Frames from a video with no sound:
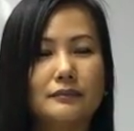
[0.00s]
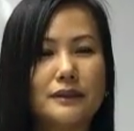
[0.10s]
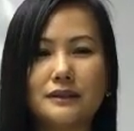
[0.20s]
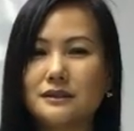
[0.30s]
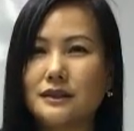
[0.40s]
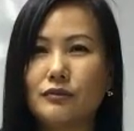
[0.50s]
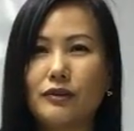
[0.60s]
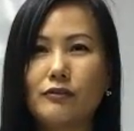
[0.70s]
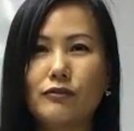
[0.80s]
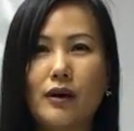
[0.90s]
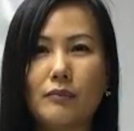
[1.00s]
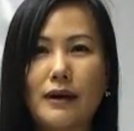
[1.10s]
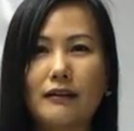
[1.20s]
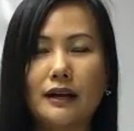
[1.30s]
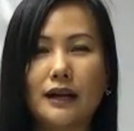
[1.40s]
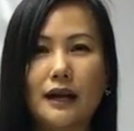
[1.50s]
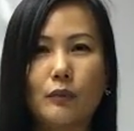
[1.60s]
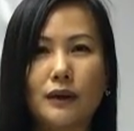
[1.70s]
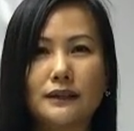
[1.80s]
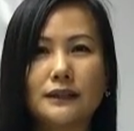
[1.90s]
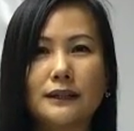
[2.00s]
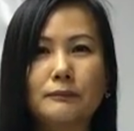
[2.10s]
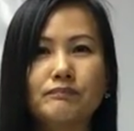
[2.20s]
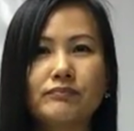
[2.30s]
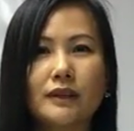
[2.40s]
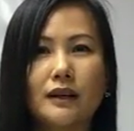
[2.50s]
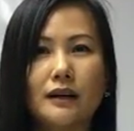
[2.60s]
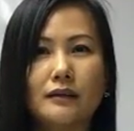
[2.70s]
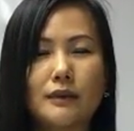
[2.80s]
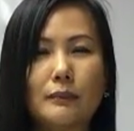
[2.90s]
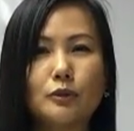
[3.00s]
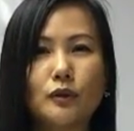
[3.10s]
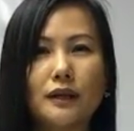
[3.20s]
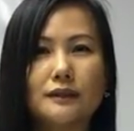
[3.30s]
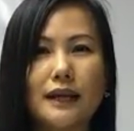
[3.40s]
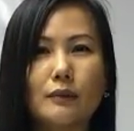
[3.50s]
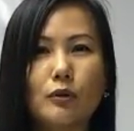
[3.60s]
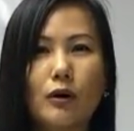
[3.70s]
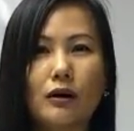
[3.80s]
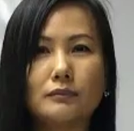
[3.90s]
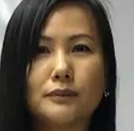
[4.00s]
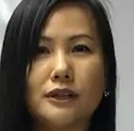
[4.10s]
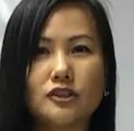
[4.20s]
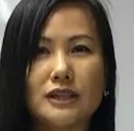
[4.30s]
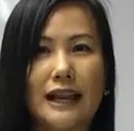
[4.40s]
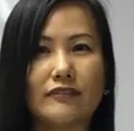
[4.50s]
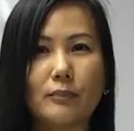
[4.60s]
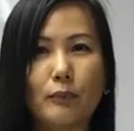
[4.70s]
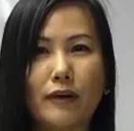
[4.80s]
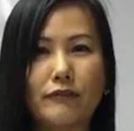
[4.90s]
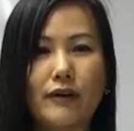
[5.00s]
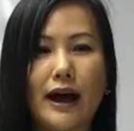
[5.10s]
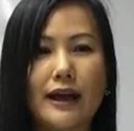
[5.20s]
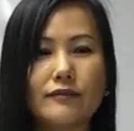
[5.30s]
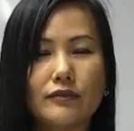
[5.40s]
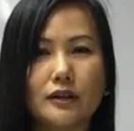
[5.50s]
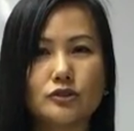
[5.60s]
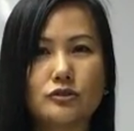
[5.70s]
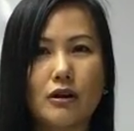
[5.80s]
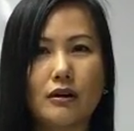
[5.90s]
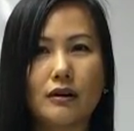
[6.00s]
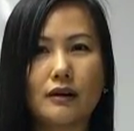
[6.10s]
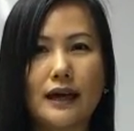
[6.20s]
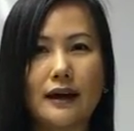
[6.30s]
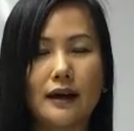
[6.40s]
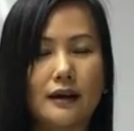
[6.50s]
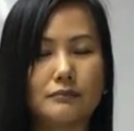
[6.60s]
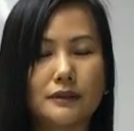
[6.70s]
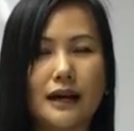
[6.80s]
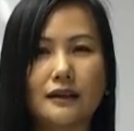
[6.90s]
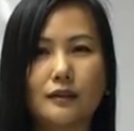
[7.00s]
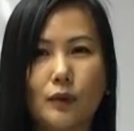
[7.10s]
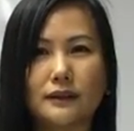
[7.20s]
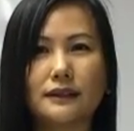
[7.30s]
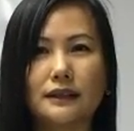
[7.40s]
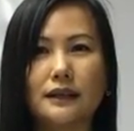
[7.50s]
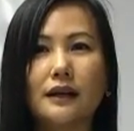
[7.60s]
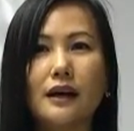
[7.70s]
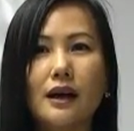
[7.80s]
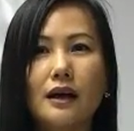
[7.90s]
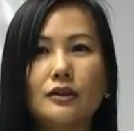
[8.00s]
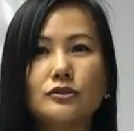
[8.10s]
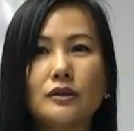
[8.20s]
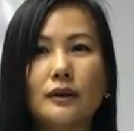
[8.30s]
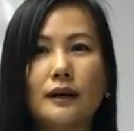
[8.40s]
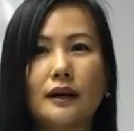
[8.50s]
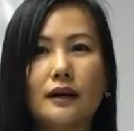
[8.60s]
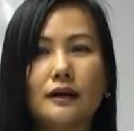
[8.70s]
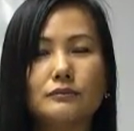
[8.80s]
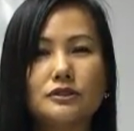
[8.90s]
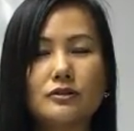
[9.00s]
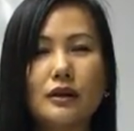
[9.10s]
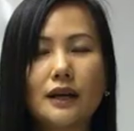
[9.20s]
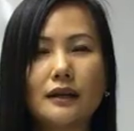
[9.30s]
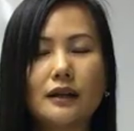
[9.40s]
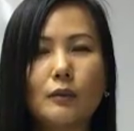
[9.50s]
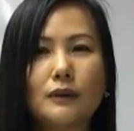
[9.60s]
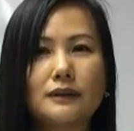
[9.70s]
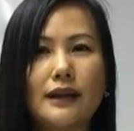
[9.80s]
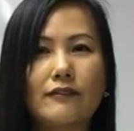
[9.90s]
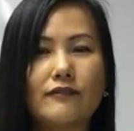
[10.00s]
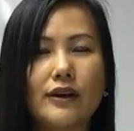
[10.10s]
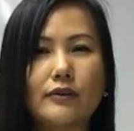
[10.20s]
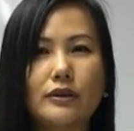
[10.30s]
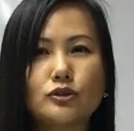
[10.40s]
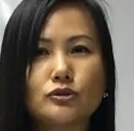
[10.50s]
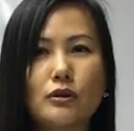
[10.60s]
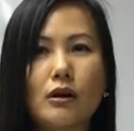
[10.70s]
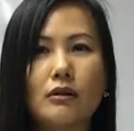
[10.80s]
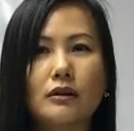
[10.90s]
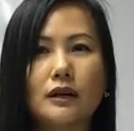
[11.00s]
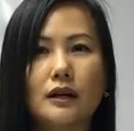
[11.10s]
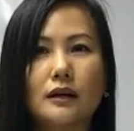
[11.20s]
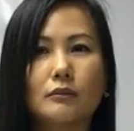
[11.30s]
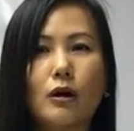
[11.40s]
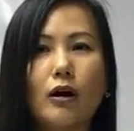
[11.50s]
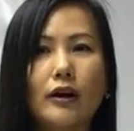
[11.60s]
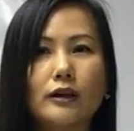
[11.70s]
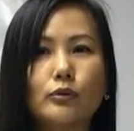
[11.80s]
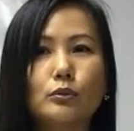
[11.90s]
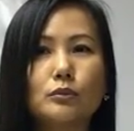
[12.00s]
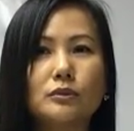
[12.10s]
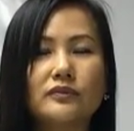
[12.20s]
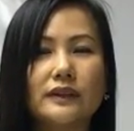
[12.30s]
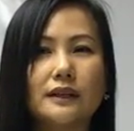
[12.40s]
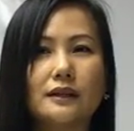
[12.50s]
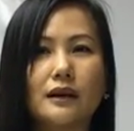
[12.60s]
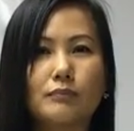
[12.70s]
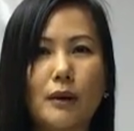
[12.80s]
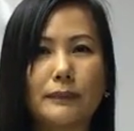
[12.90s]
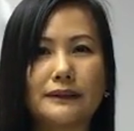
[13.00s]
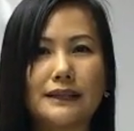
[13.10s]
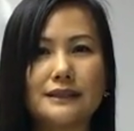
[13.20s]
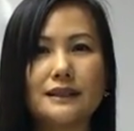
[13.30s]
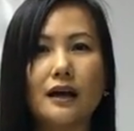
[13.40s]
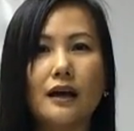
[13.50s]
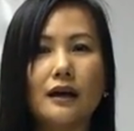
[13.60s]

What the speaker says: It is different from alkaline water. I'm doing a demo on pH 11.5 strong Kangen water. Strong Kangen water have very strong oil removing properties.